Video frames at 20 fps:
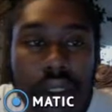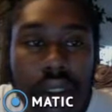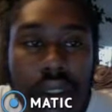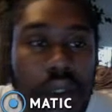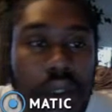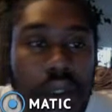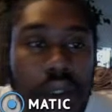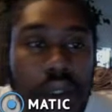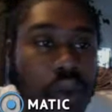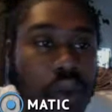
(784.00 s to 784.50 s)

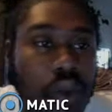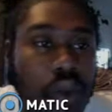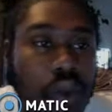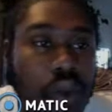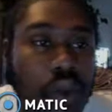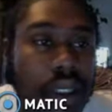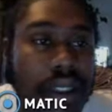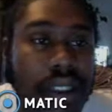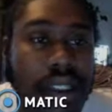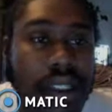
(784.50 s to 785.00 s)

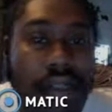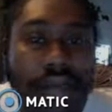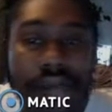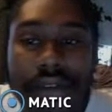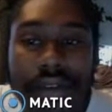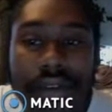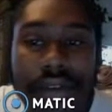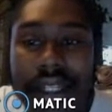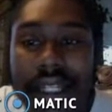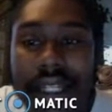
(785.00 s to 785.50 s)
We see for
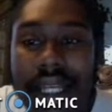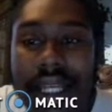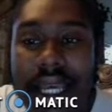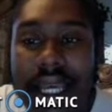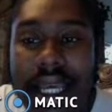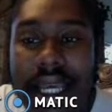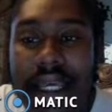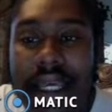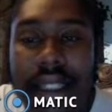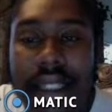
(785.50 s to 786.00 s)
the
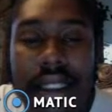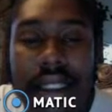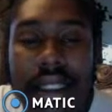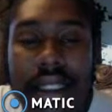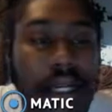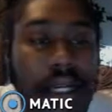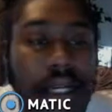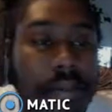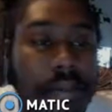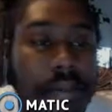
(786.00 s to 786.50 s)
day a lot
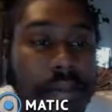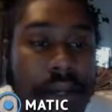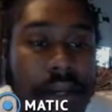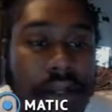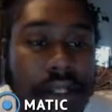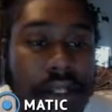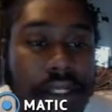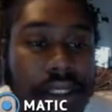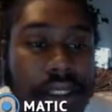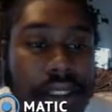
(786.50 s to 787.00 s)
of
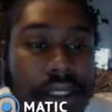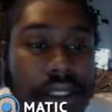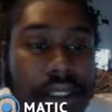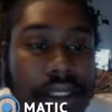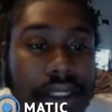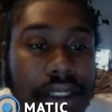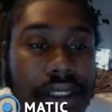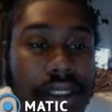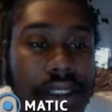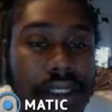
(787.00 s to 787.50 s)

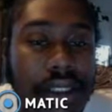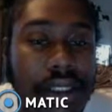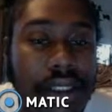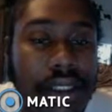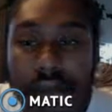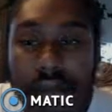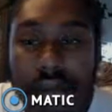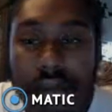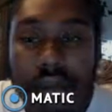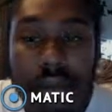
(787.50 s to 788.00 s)
bearish
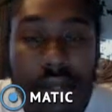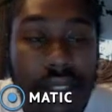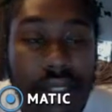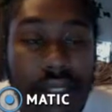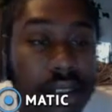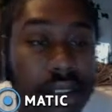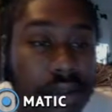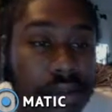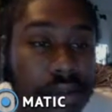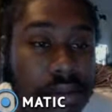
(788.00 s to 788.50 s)

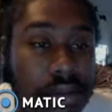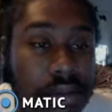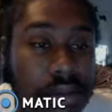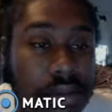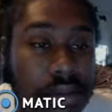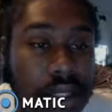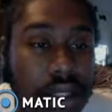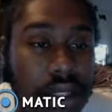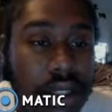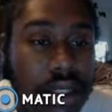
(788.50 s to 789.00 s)
momentum
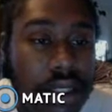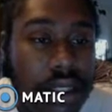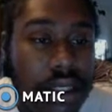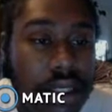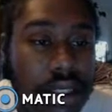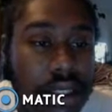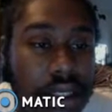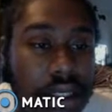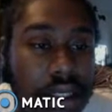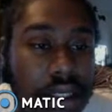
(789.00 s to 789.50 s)

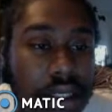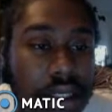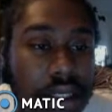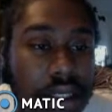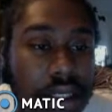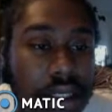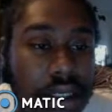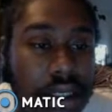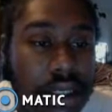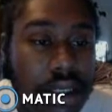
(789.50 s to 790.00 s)

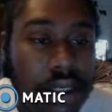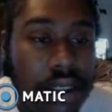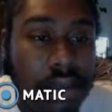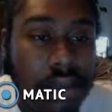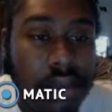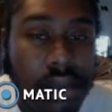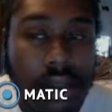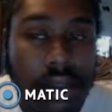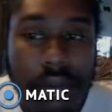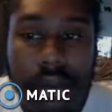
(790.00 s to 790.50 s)

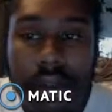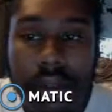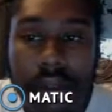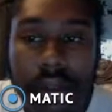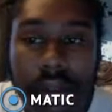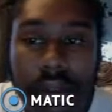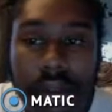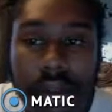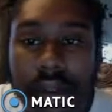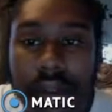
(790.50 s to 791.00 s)
seems to be
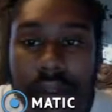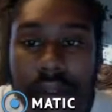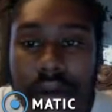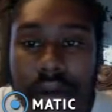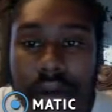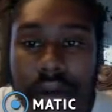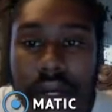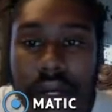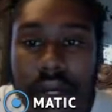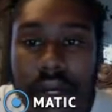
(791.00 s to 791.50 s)
occurring
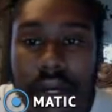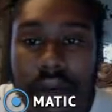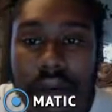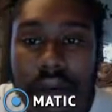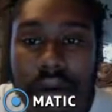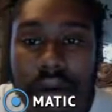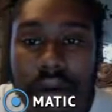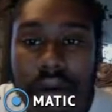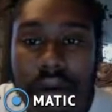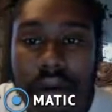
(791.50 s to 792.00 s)
right now.
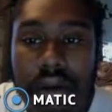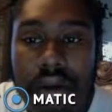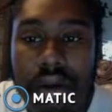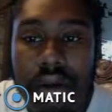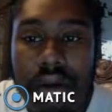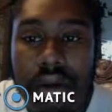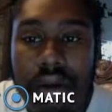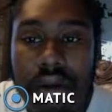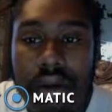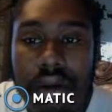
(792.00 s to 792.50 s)

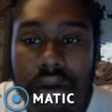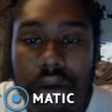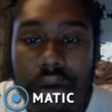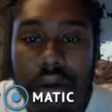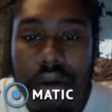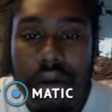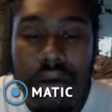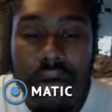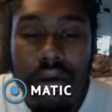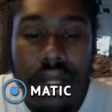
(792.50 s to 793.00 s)

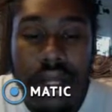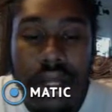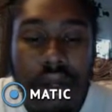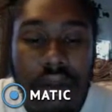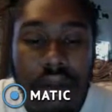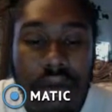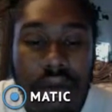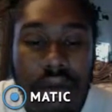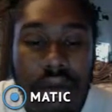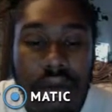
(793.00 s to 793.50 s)
Right here
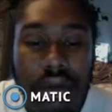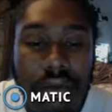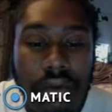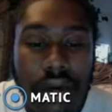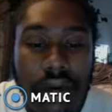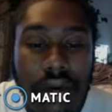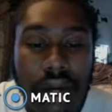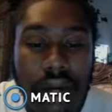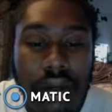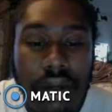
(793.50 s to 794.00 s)
on the
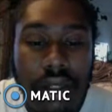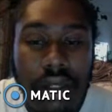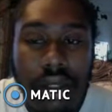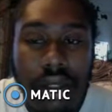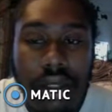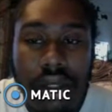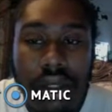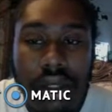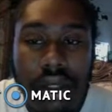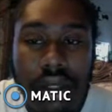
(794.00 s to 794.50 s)
4-hour,
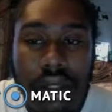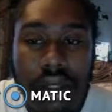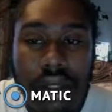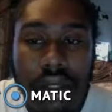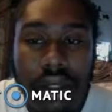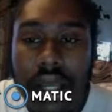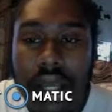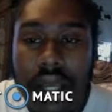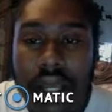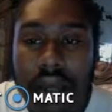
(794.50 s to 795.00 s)
we
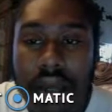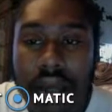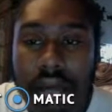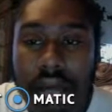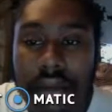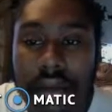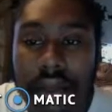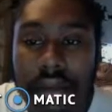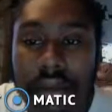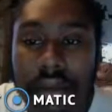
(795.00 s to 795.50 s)
have
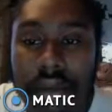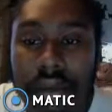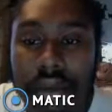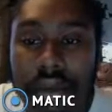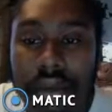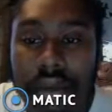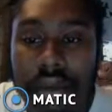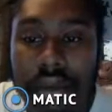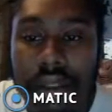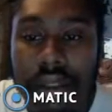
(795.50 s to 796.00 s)
a
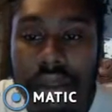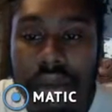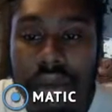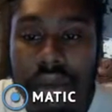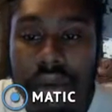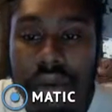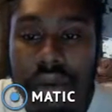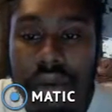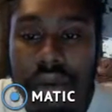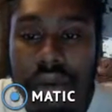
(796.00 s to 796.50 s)

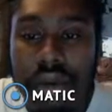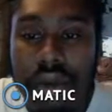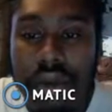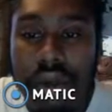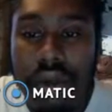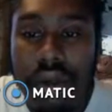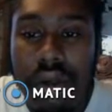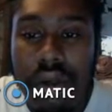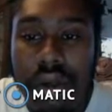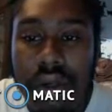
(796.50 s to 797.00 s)
potential
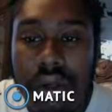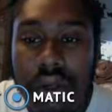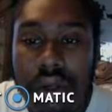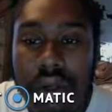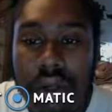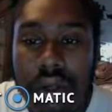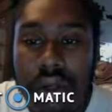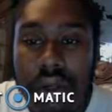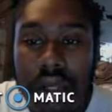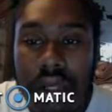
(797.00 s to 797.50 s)

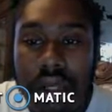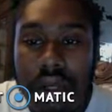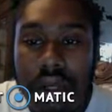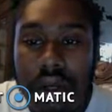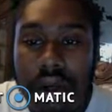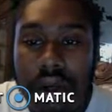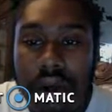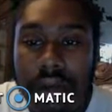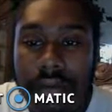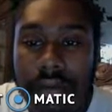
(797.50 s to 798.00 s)

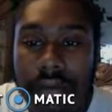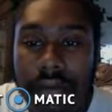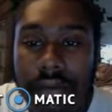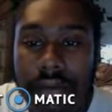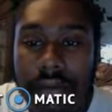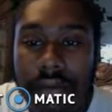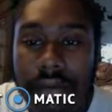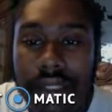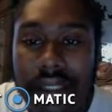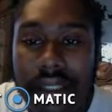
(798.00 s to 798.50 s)
engulfing
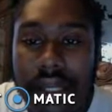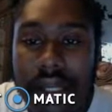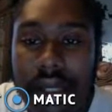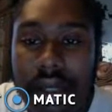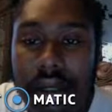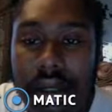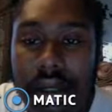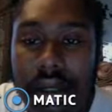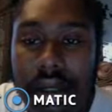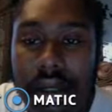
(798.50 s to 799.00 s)

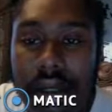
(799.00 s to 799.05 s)
setup.